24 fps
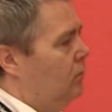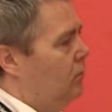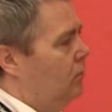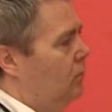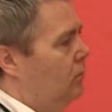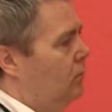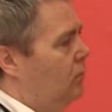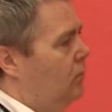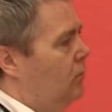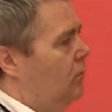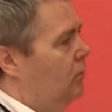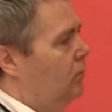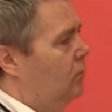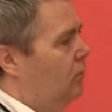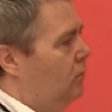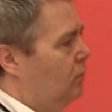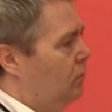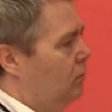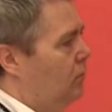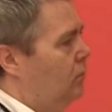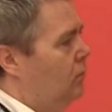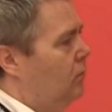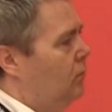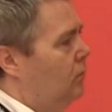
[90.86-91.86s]

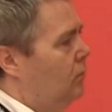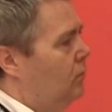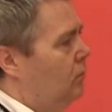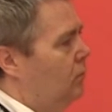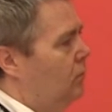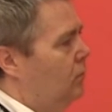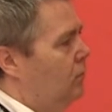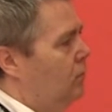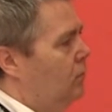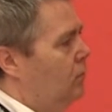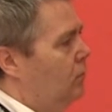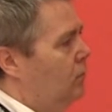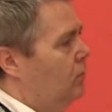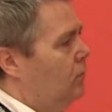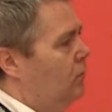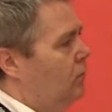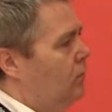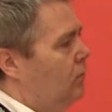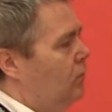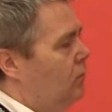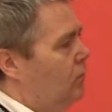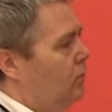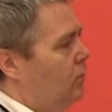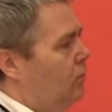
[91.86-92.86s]

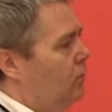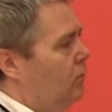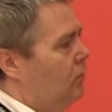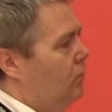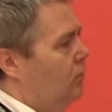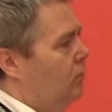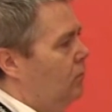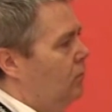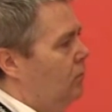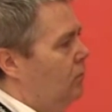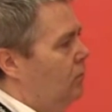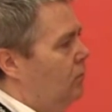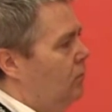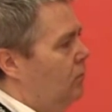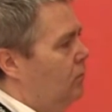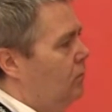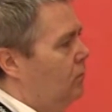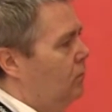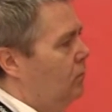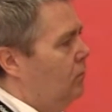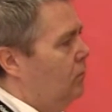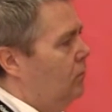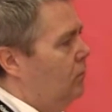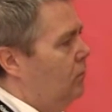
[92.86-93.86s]

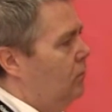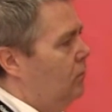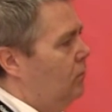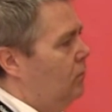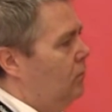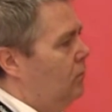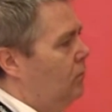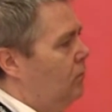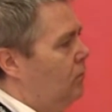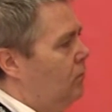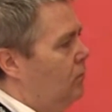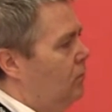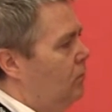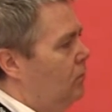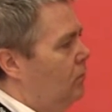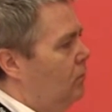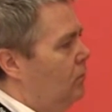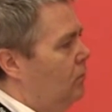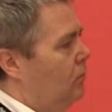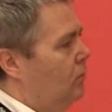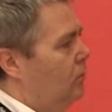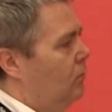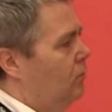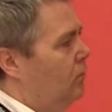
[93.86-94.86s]

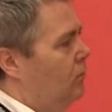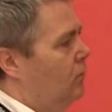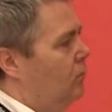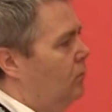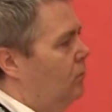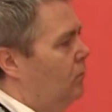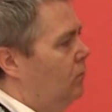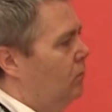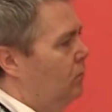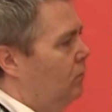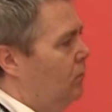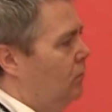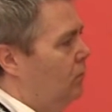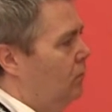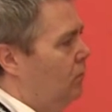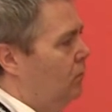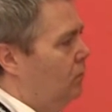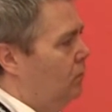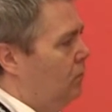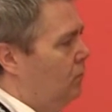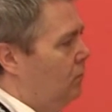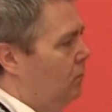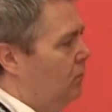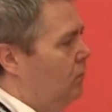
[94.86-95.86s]

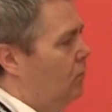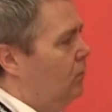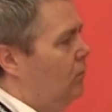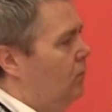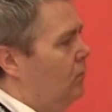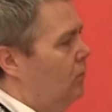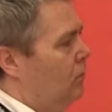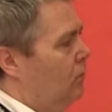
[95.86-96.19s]
[no speech]